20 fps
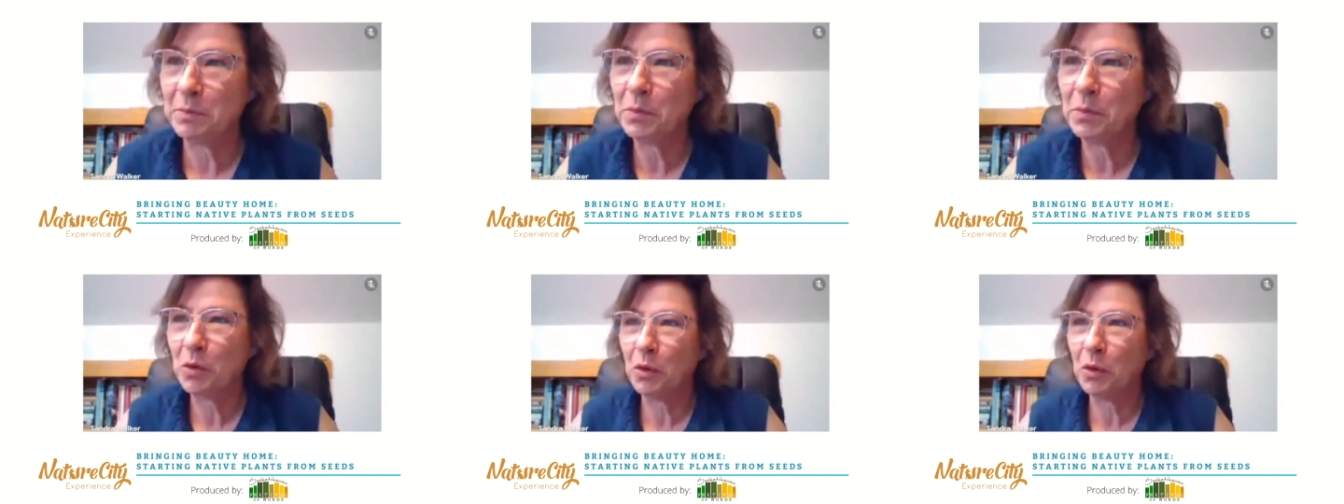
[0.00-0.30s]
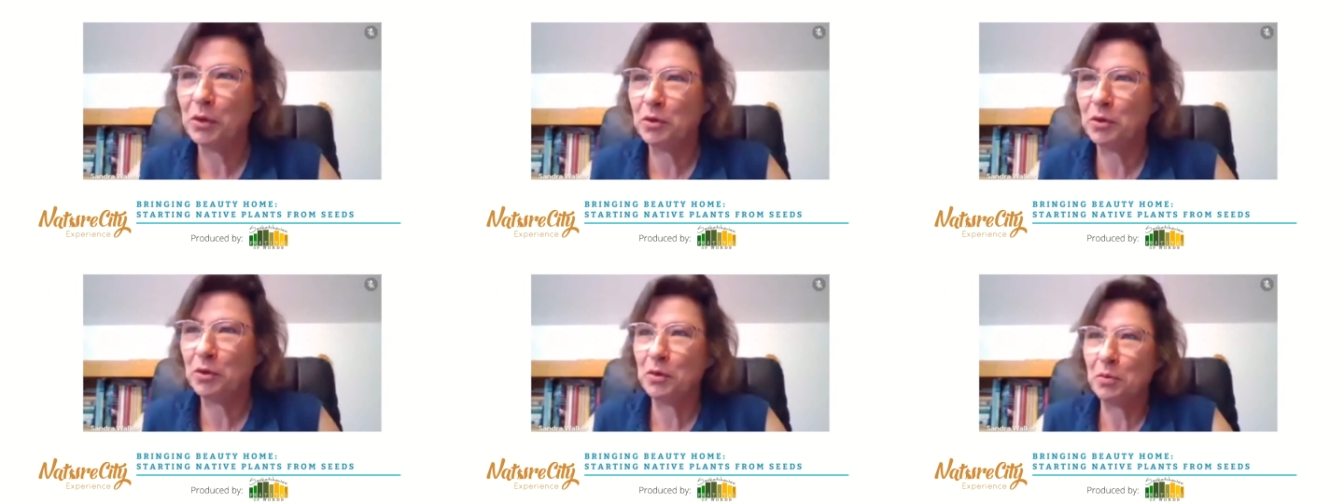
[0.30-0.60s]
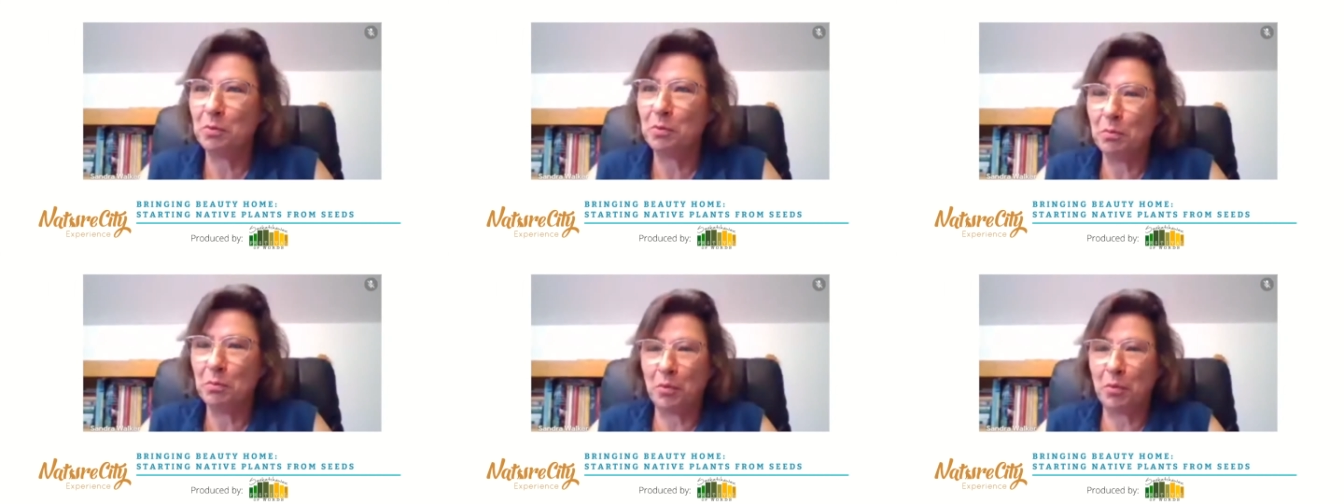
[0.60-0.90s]
I'm going
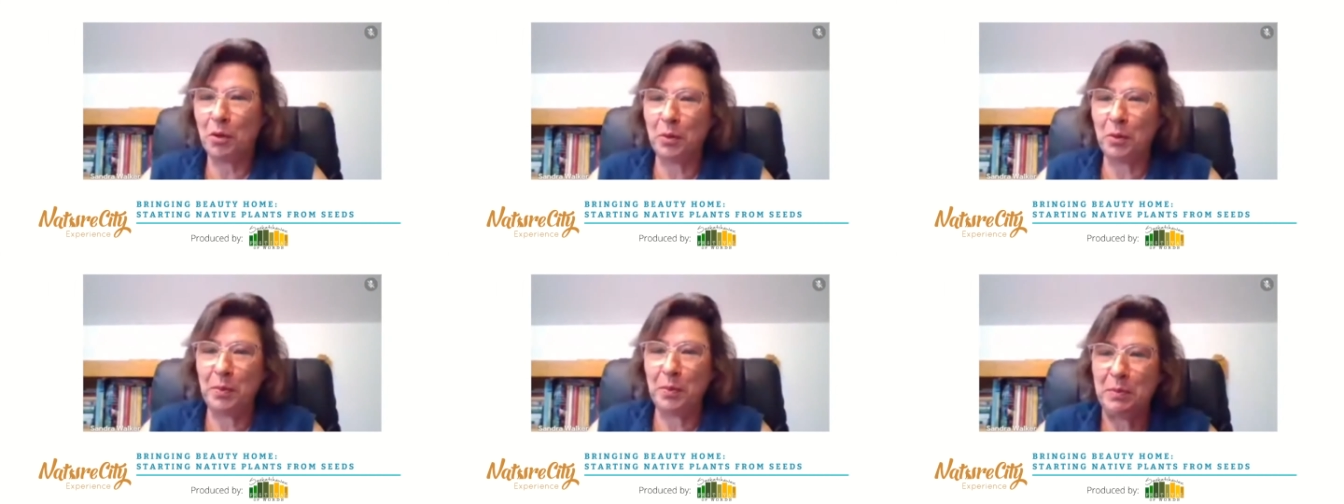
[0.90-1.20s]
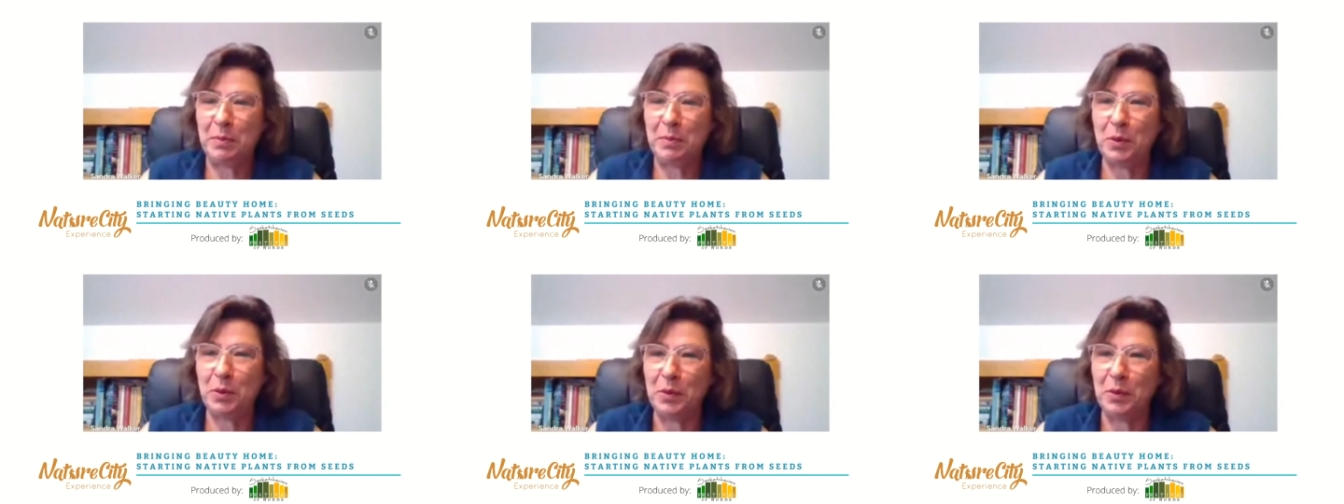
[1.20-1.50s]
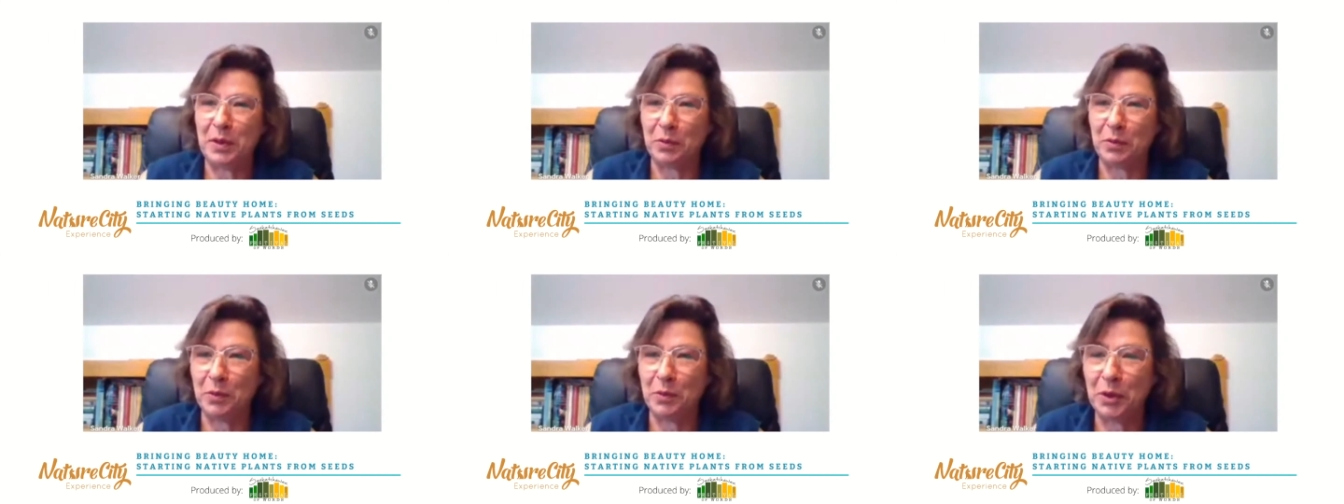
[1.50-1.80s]
to bore
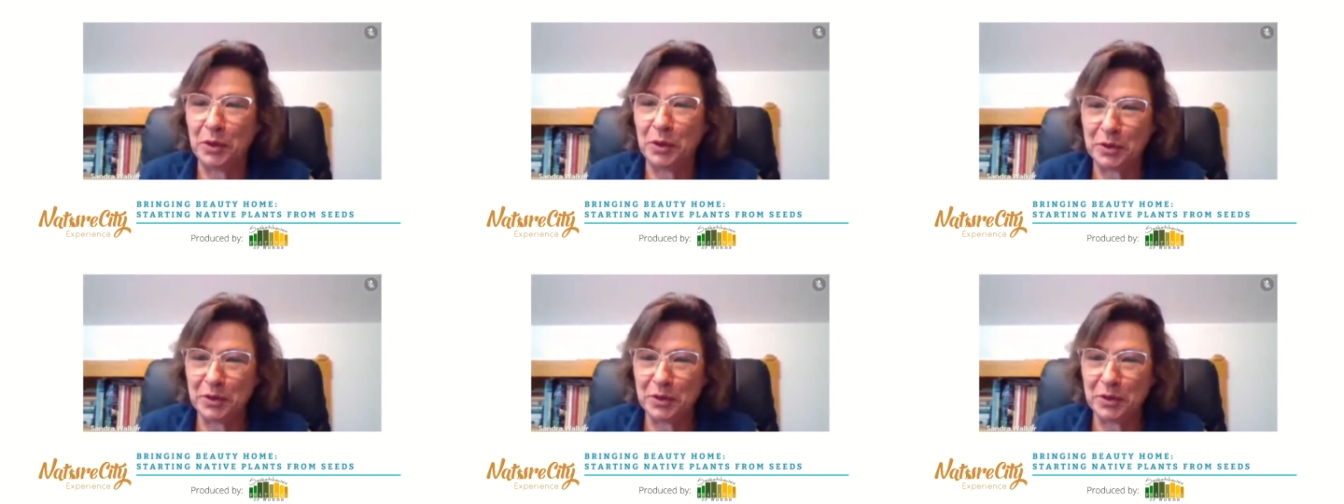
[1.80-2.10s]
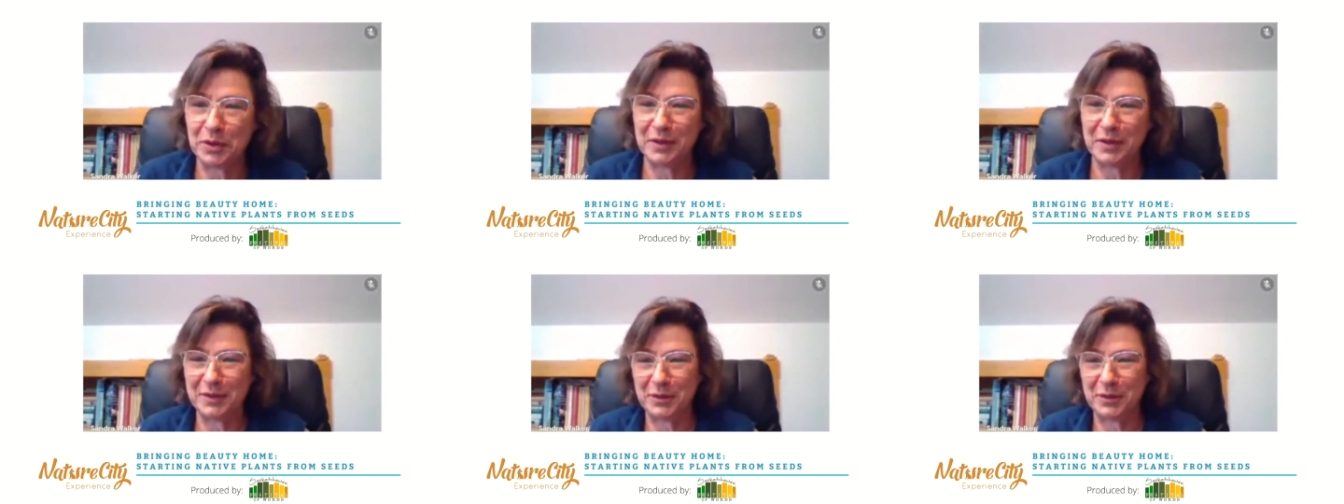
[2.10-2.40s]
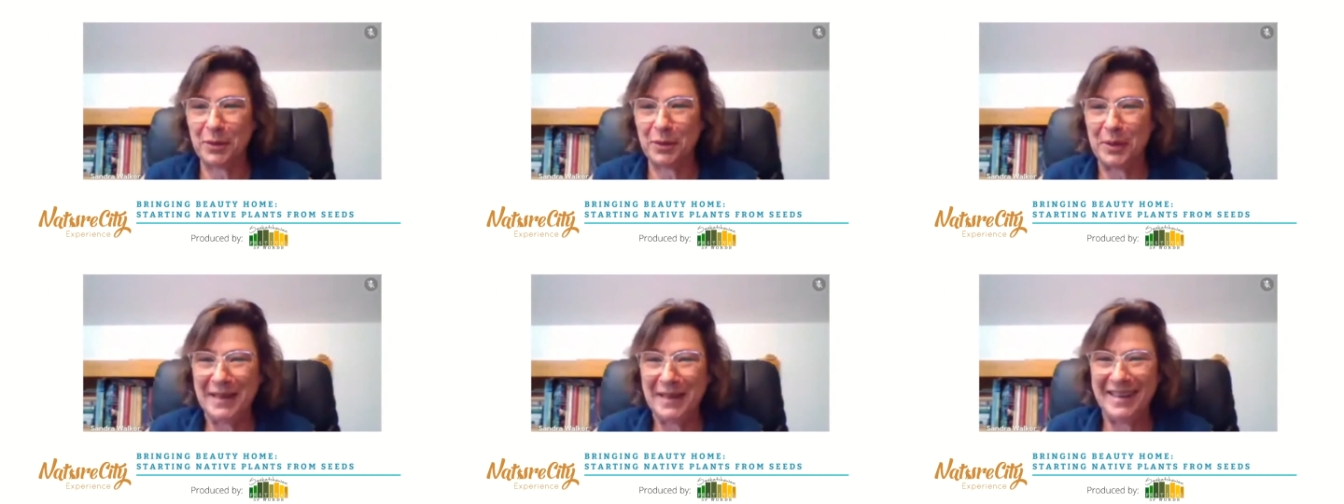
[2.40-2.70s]
people with words.
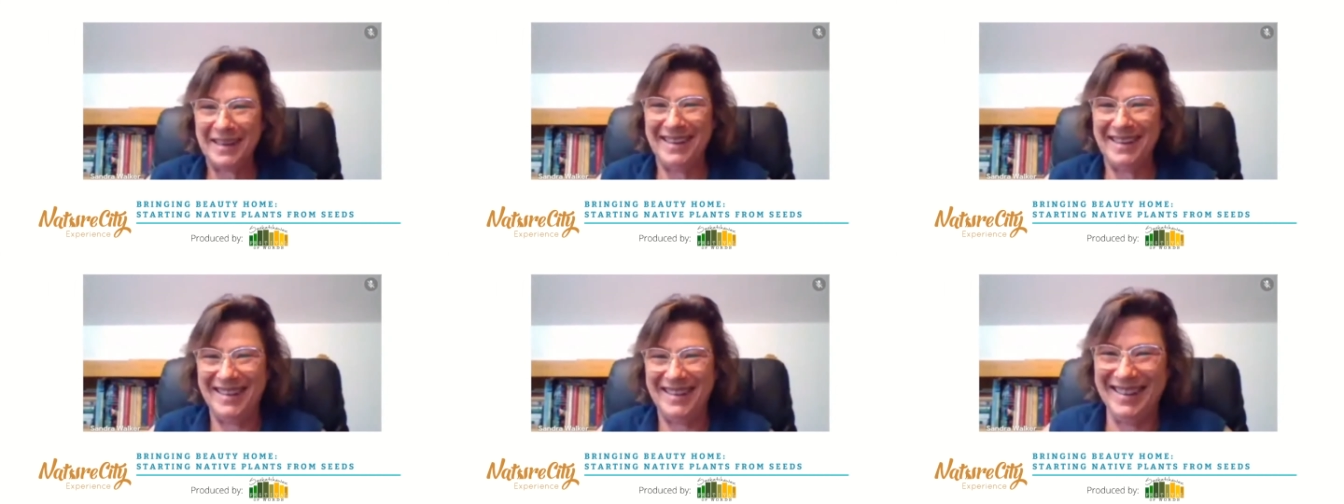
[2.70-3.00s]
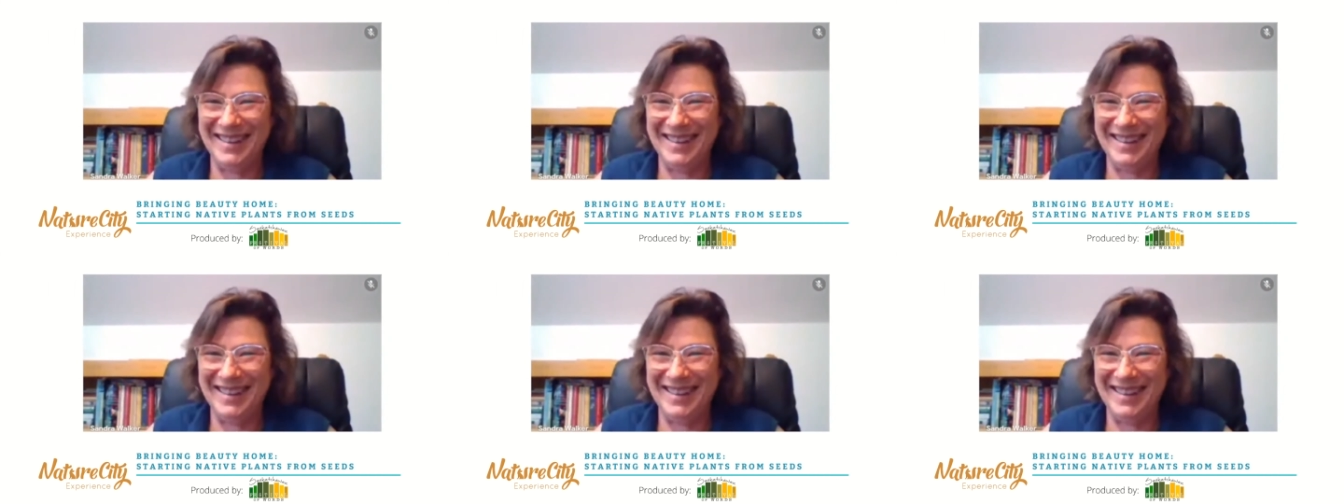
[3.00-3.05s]
Sorry.